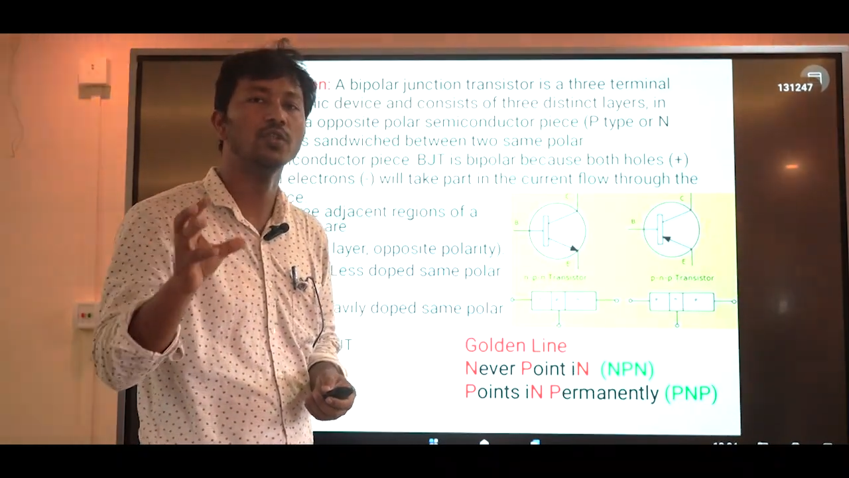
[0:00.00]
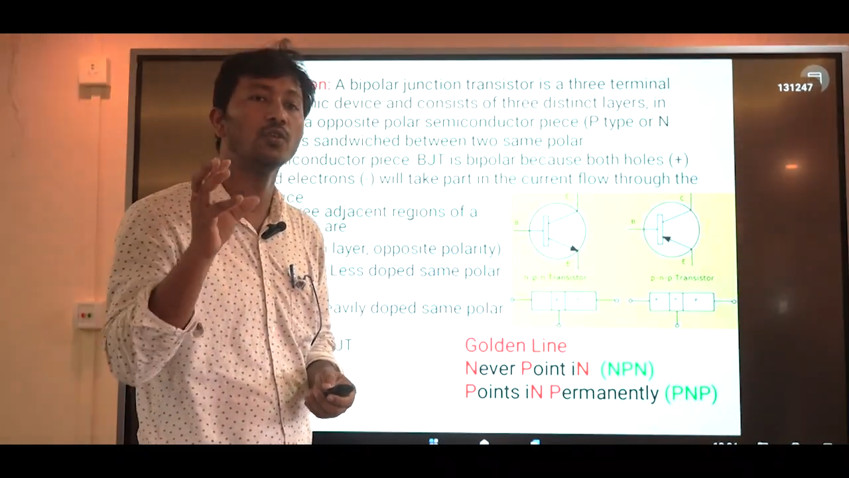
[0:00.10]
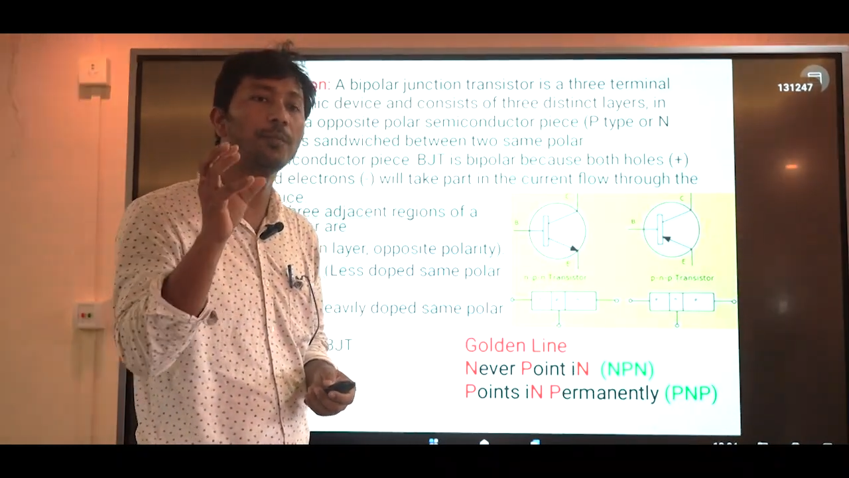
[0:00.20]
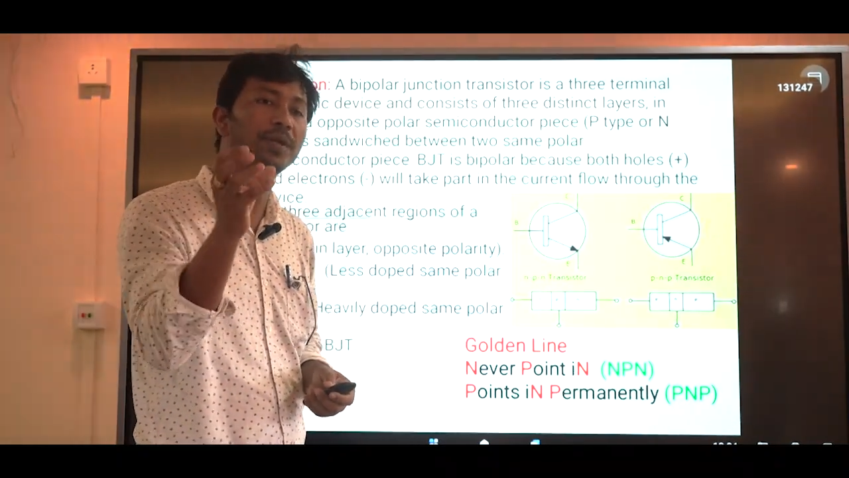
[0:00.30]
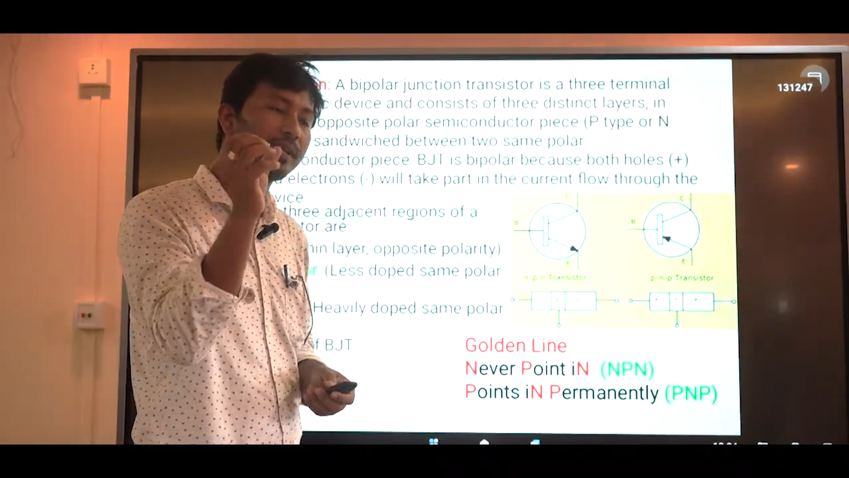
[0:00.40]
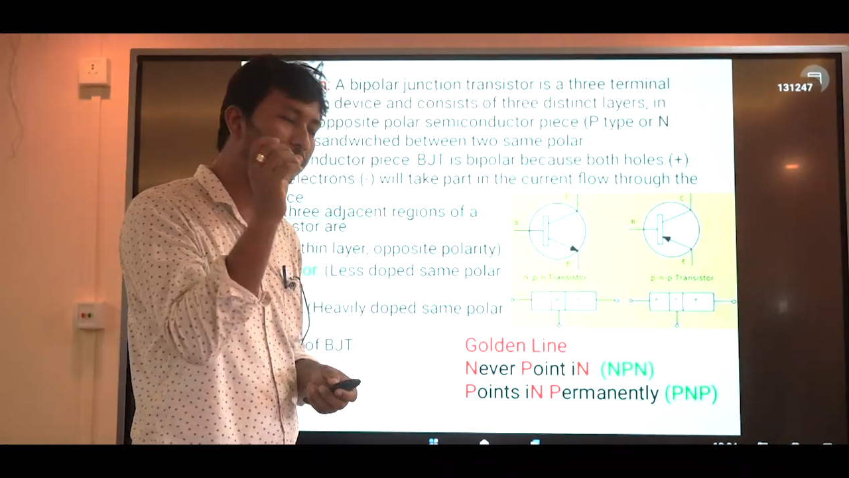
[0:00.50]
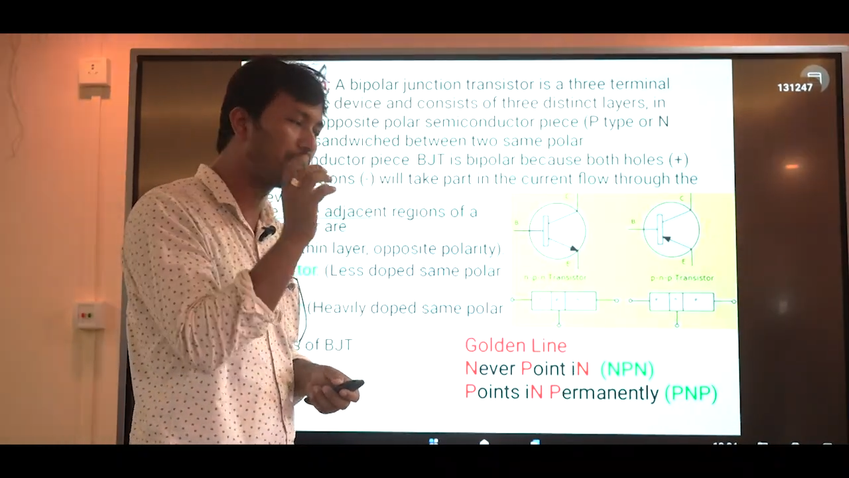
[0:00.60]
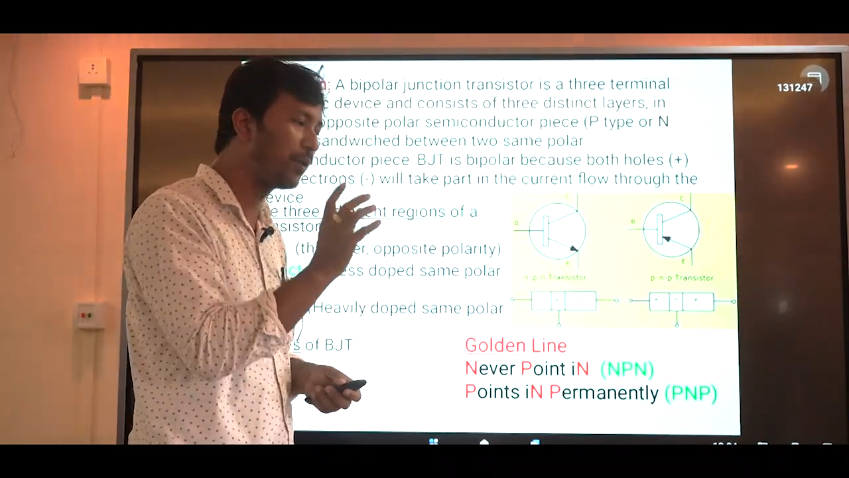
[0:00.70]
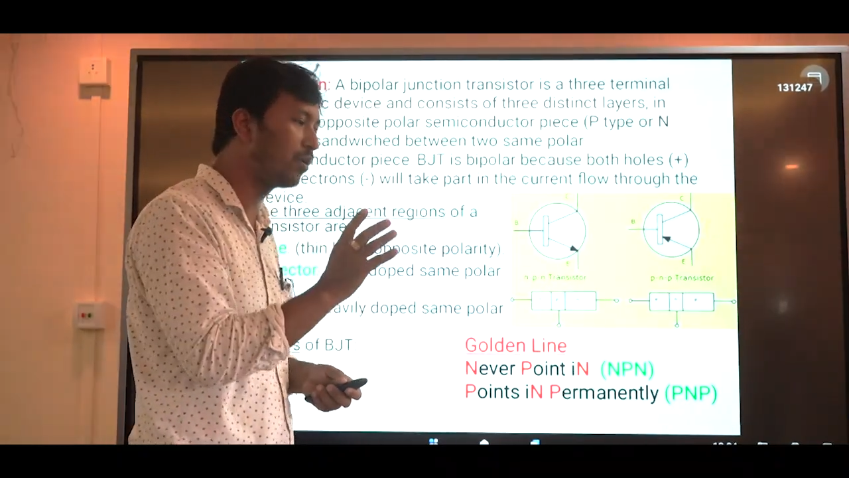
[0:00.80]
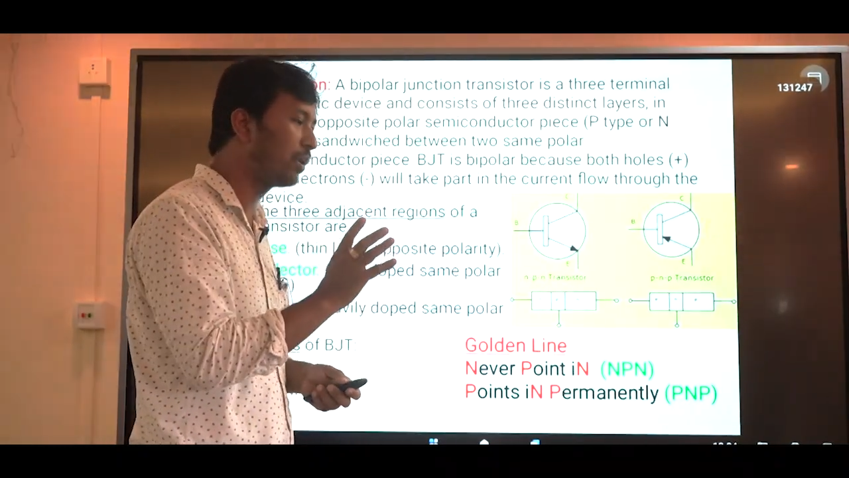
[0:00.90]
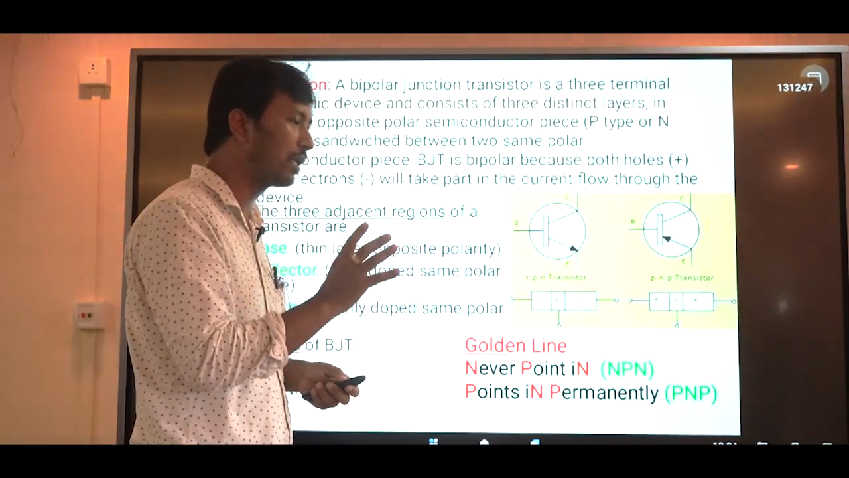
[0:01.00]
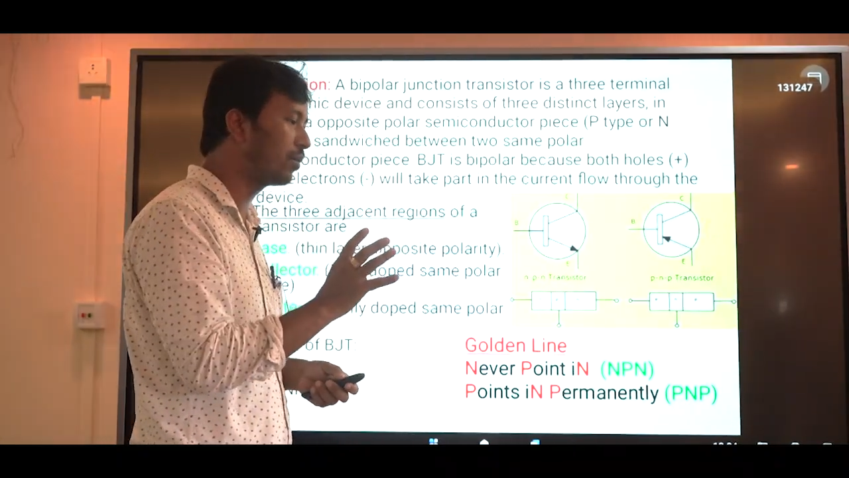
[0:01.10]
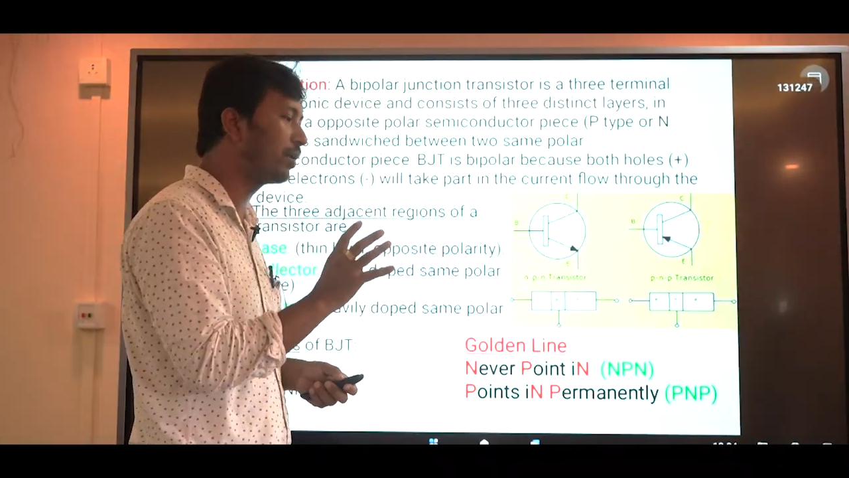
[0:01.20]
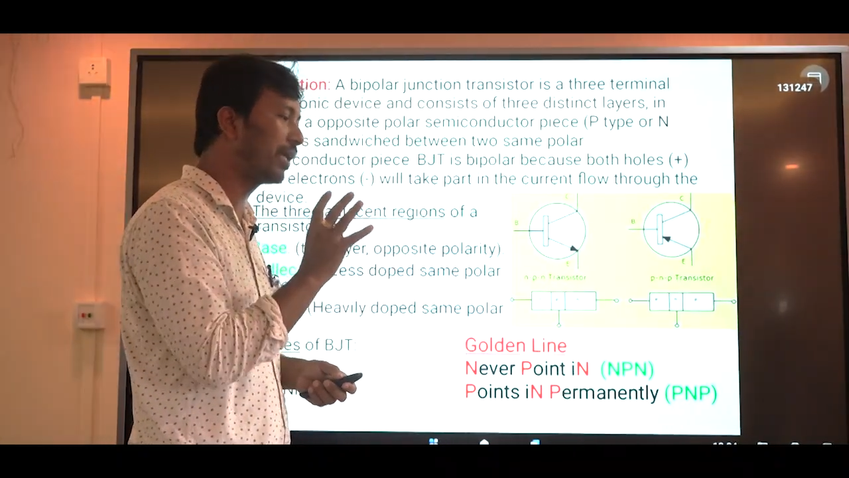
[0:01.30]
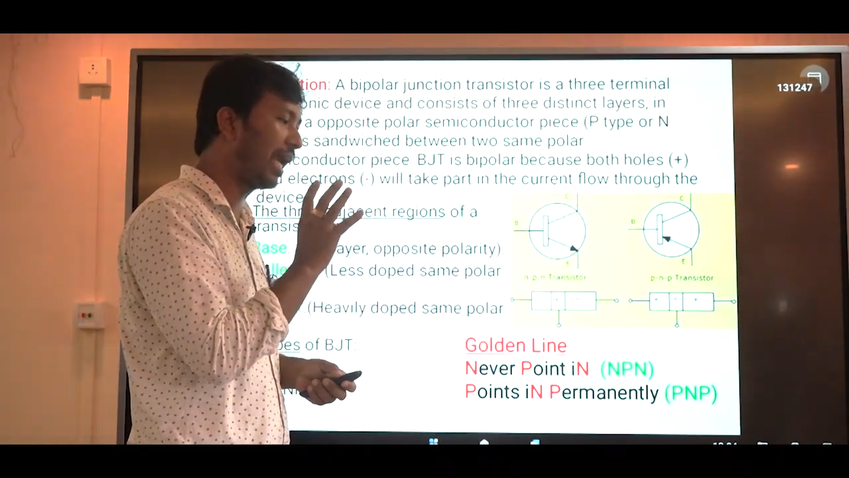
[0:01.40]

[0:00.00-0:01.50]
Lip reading: So P type semiconductor